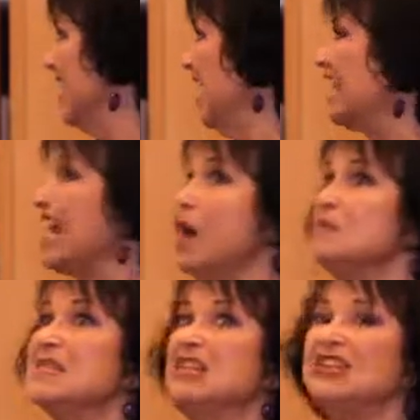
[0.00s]
It
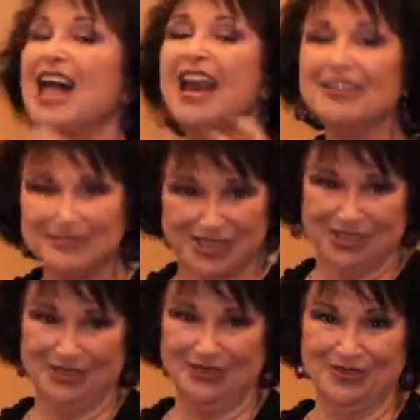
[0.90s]
comes alive to
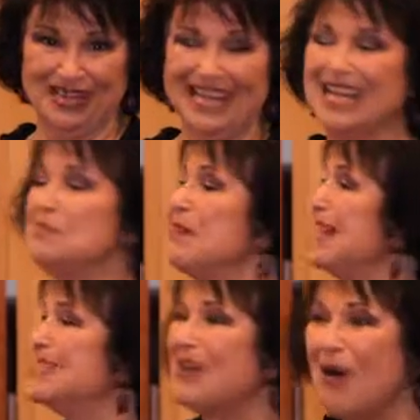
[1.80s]
you. It
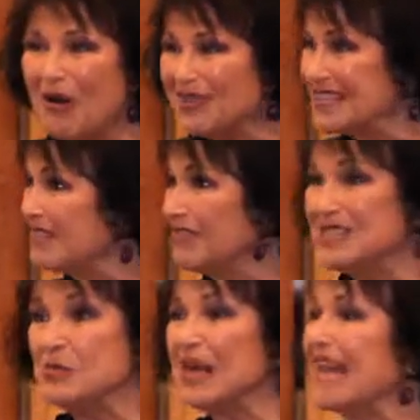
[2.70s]
makes all the
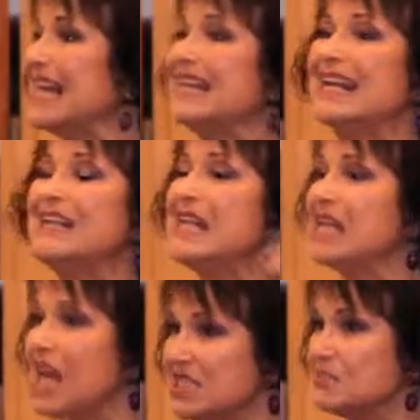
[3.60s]
difference. When I got out of that
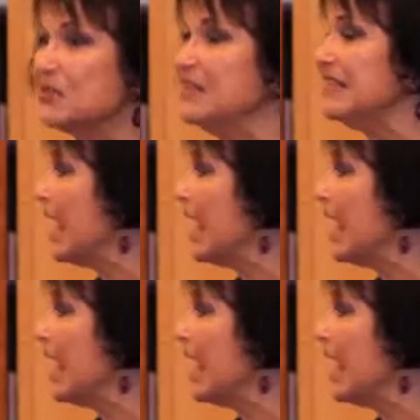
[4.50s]
hospital and